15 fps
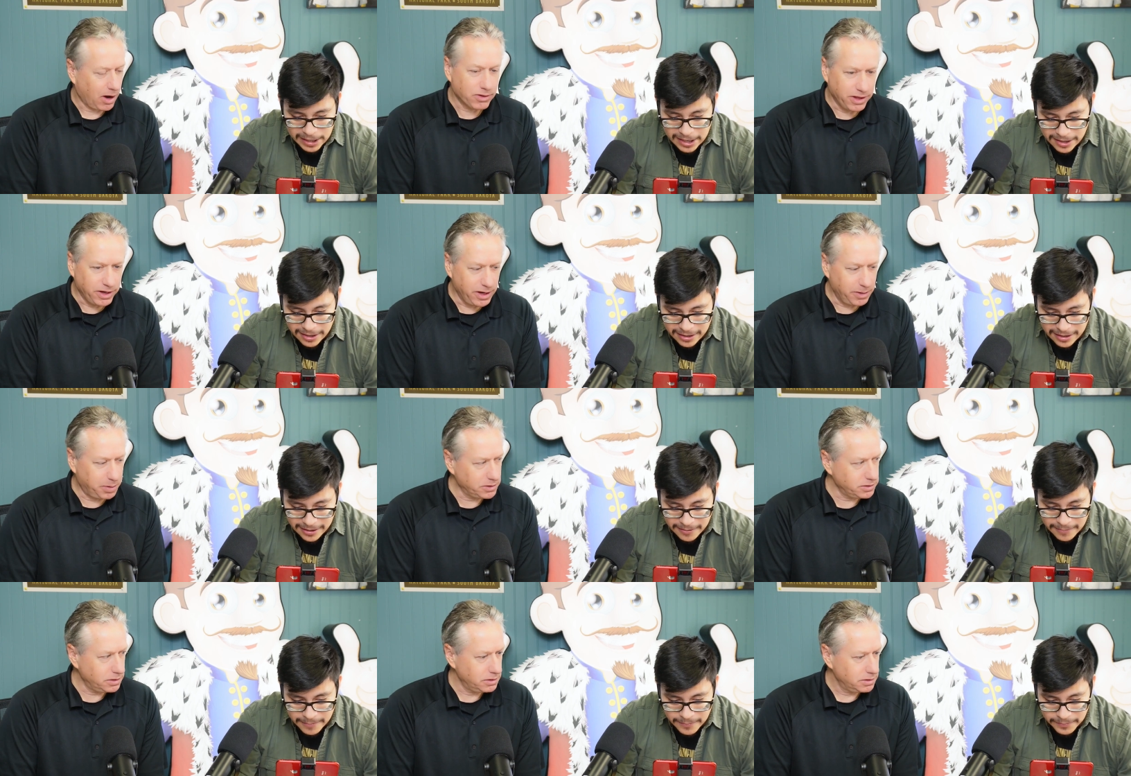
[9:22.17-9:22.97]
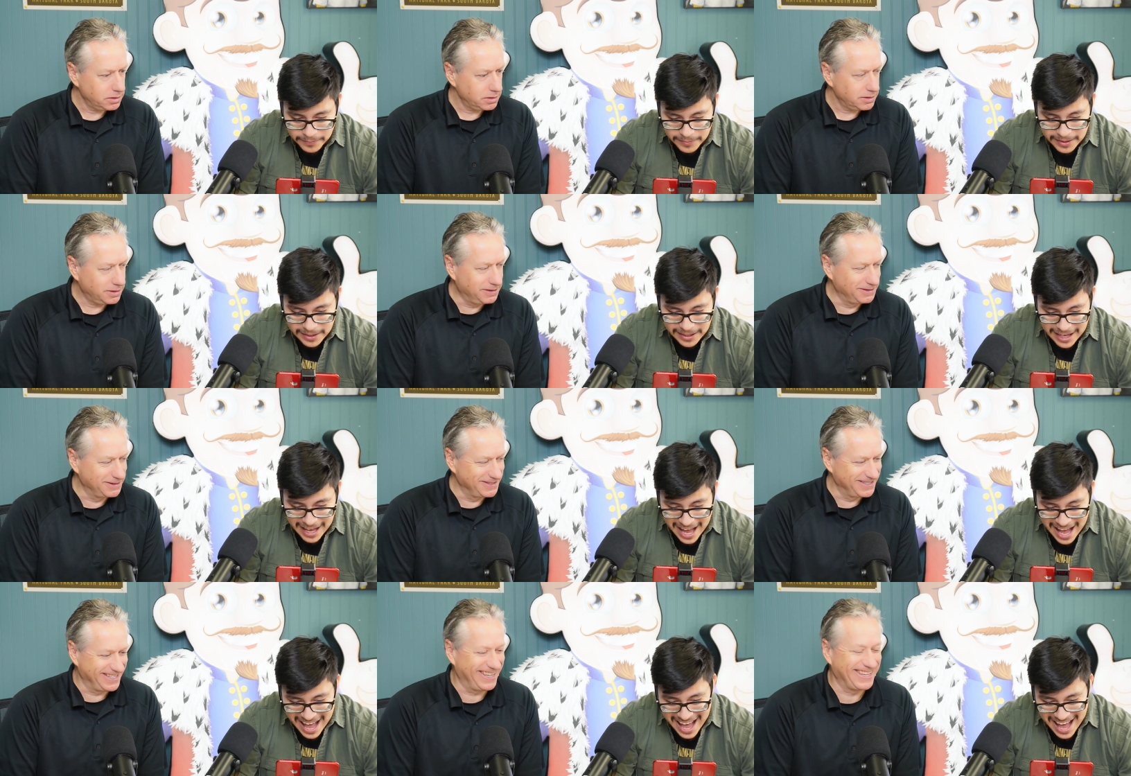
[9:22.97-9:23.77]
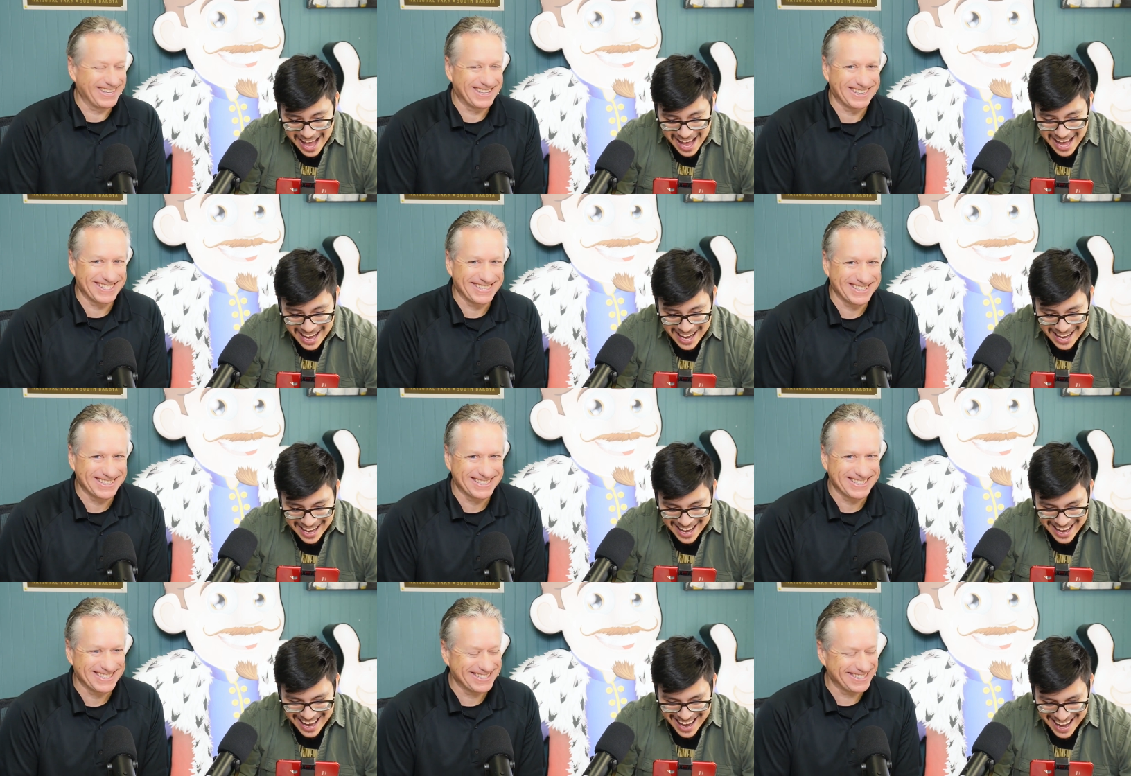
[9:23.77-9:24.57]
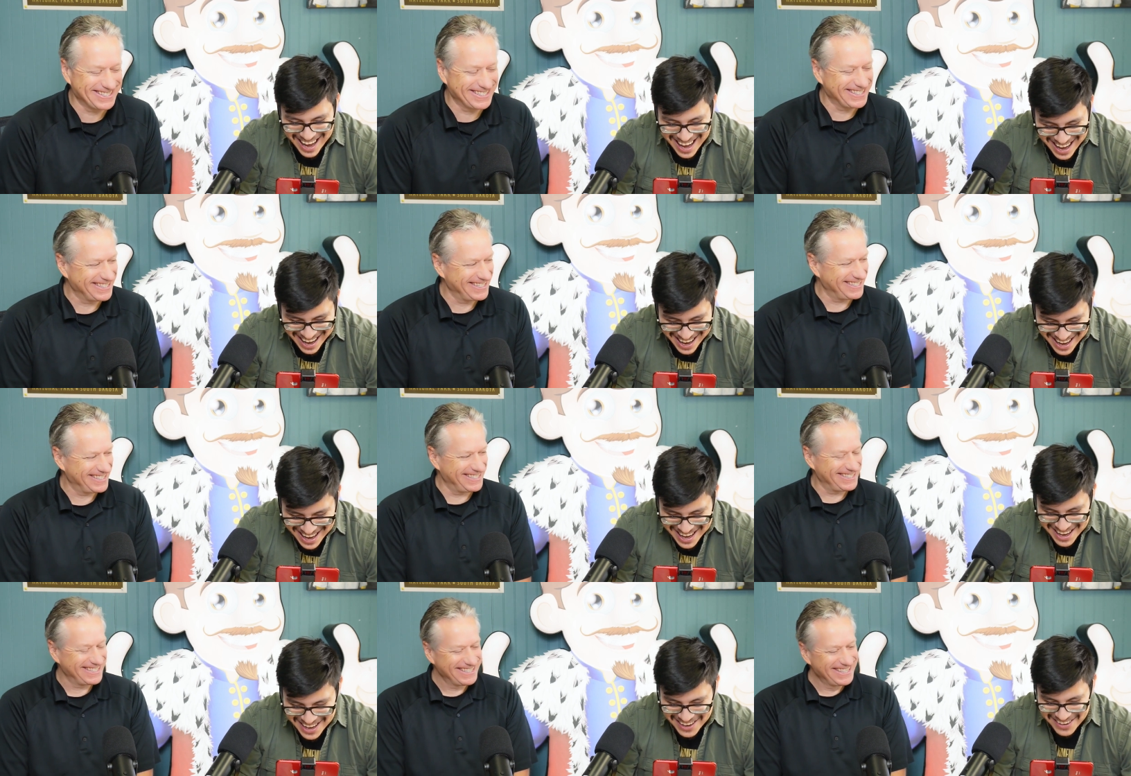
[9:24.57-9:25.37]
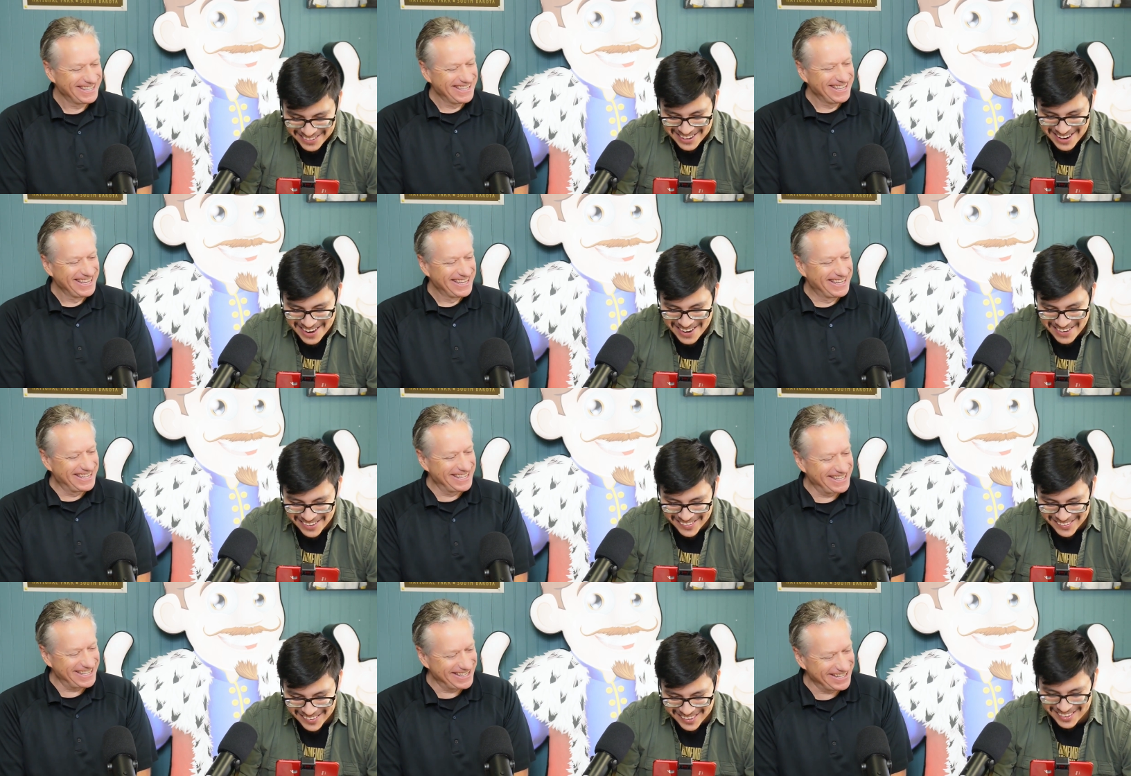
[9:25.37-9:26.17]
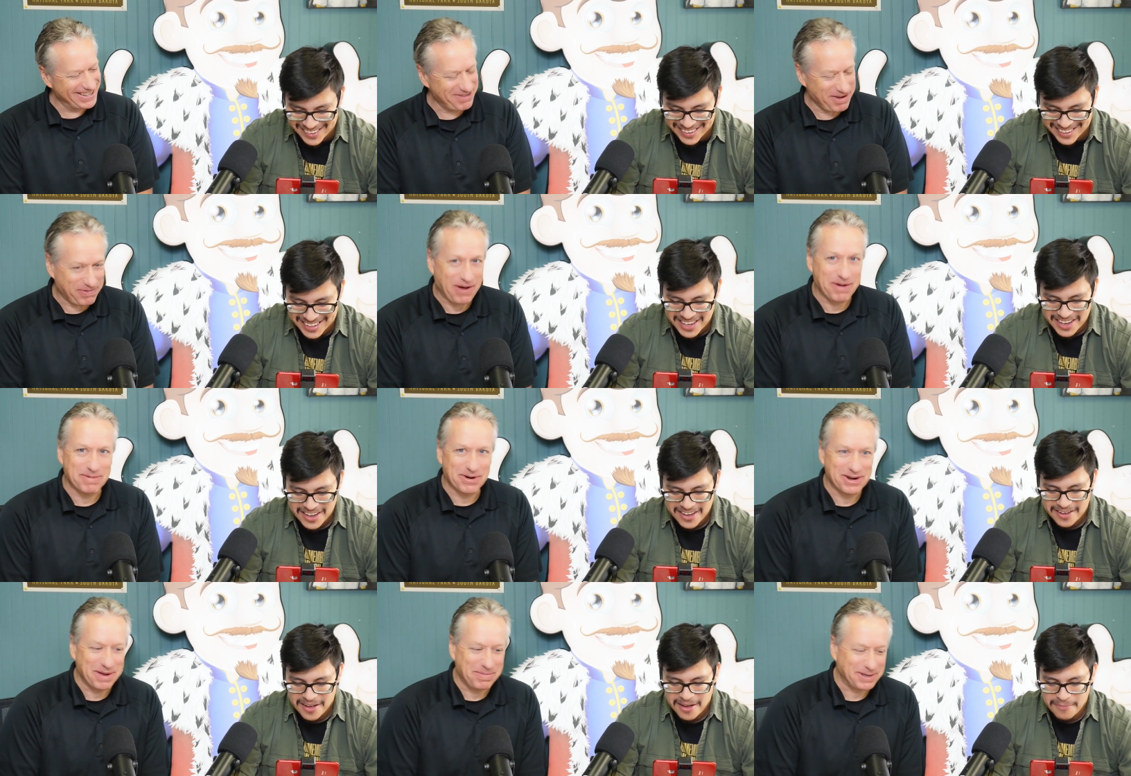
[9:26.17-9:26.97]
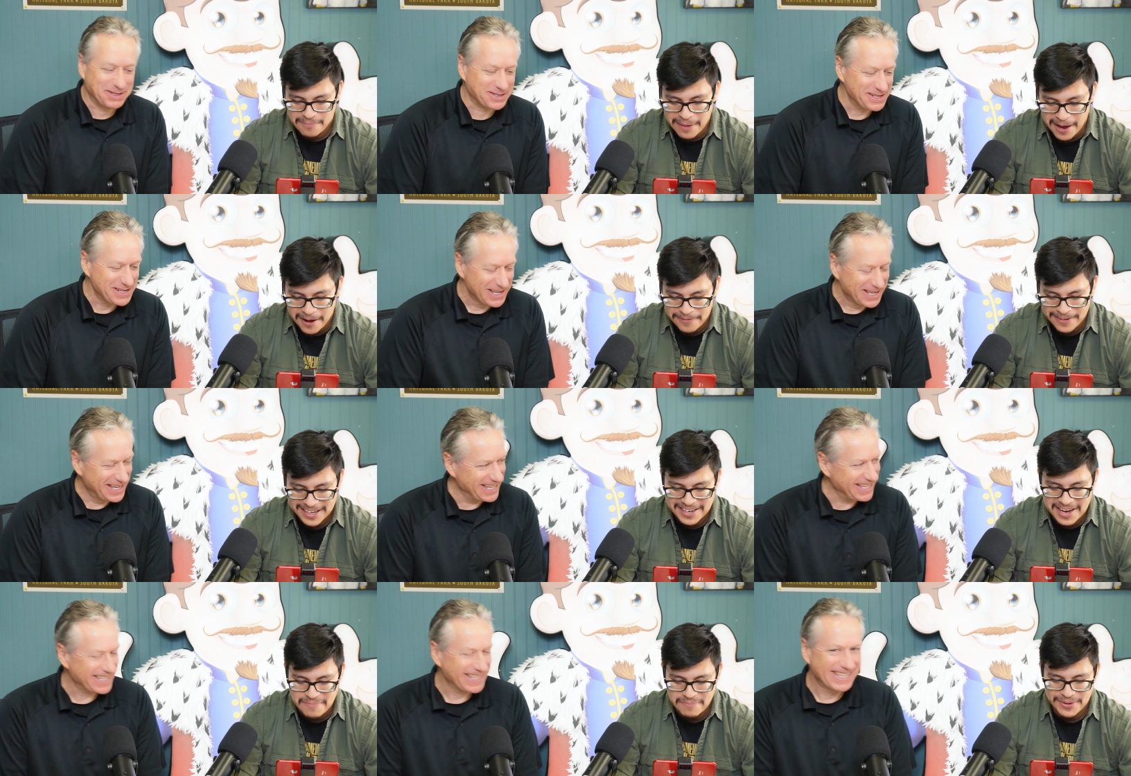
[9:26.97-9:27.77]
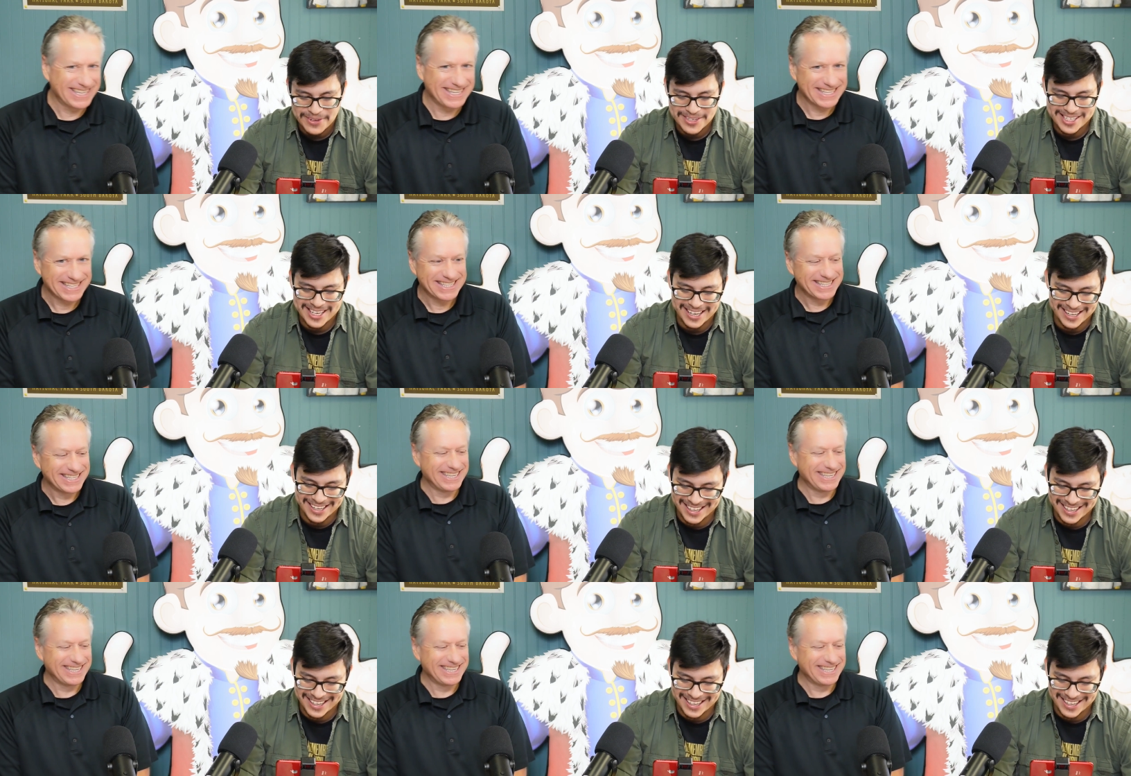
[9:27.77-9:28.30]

Speaker 1: Are they nipples? Oh no. We found more nipples. Pelvic nipples.